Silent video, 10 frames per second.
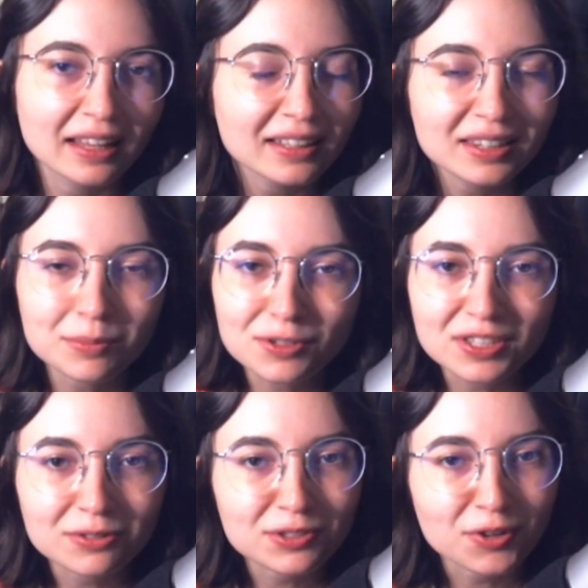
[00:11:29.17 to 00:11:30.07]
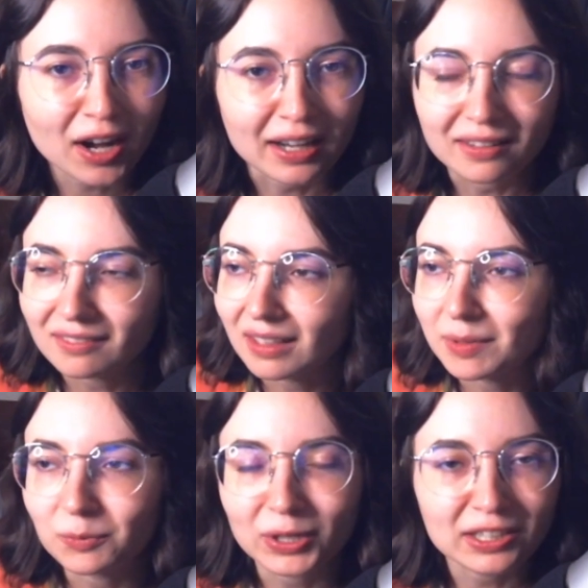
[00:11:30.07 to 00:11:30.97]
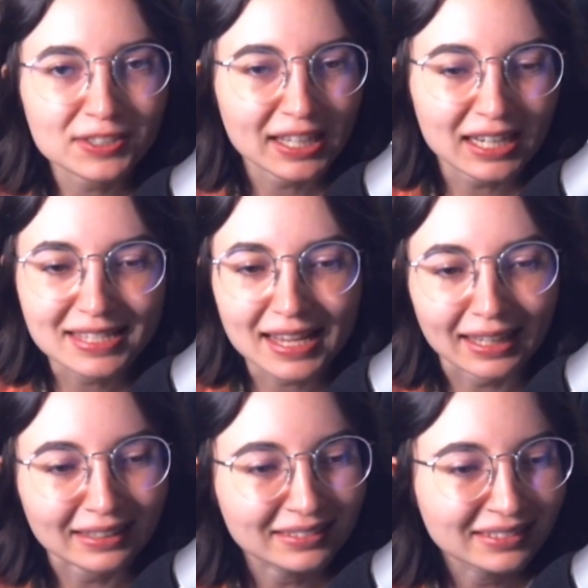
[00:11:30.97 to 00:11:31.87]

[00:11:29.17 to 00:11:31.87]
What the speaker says: And then the music was great. I mean, what else can I say?